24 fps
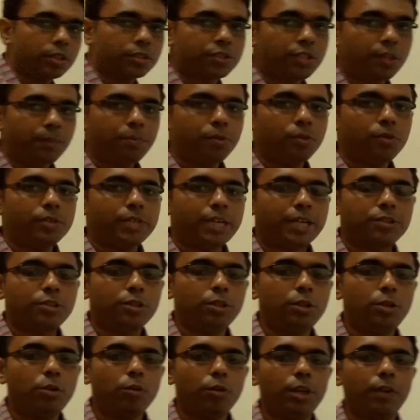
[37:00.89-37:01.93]
CPU is
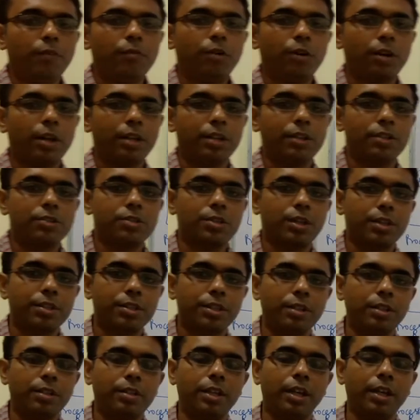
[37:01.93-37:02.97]
actually looking for an
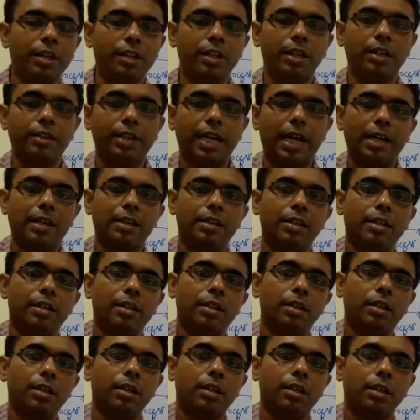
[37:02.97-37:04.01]
instruction, thinking that
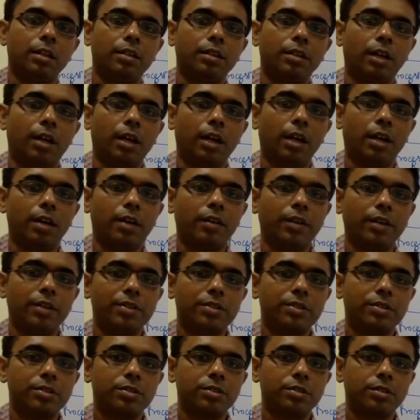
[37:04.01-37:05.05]
the
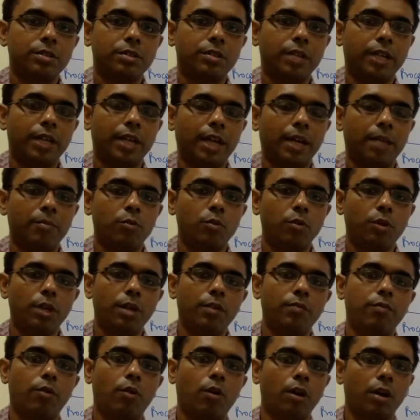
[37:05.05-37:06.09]
address that I am looking
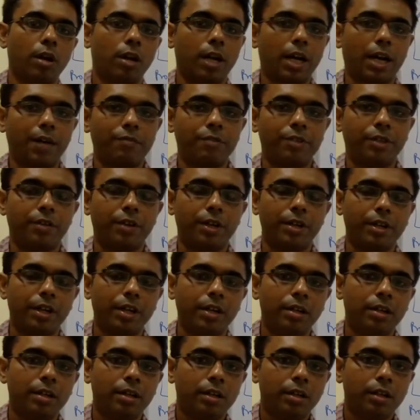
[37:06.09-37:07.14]
for or I have
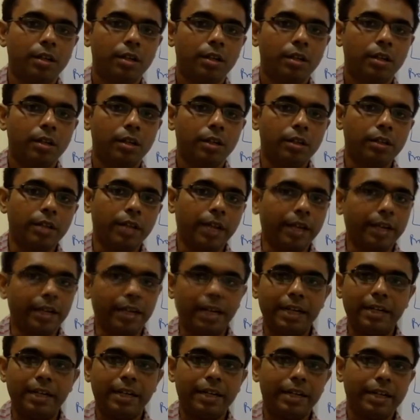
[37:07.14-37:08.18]
generated, the
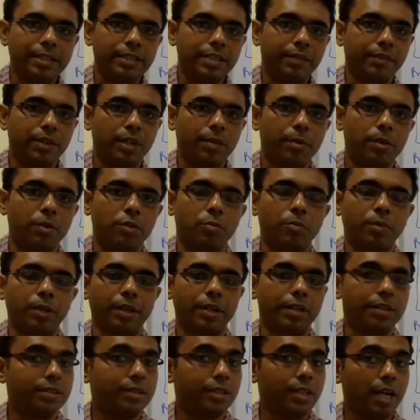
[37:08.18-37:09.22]
entire data is available to me.
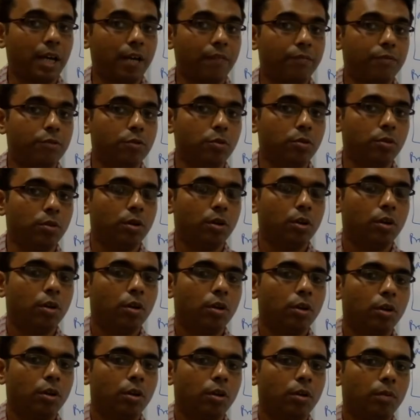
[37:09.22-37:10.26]
It doesn't have to
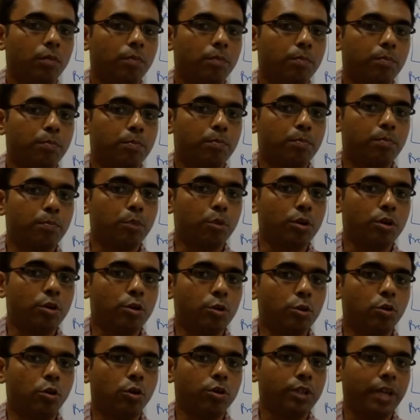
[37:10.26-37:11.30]

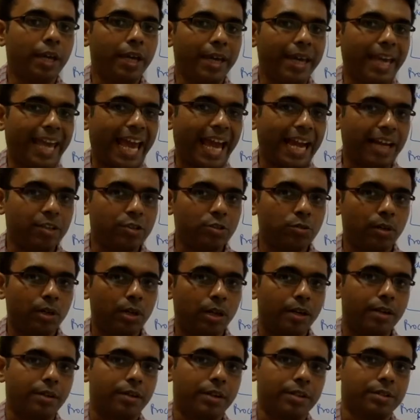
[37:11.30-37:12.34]
know the actual
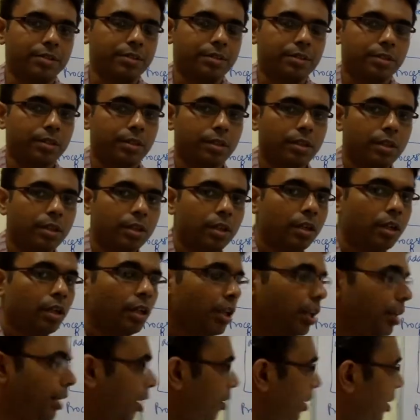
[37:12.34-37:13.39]
address.
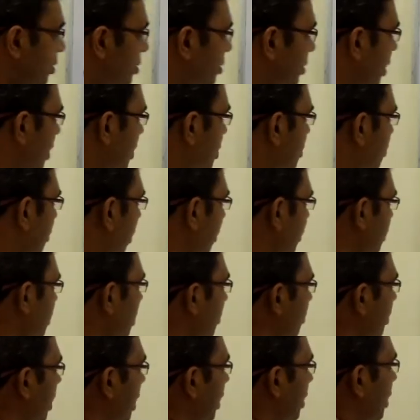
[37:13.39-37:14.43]
Now it's the
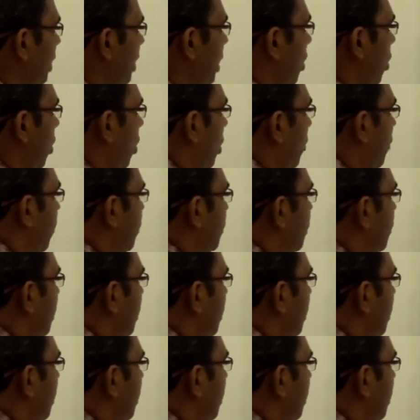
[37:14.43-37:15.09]
responsibility of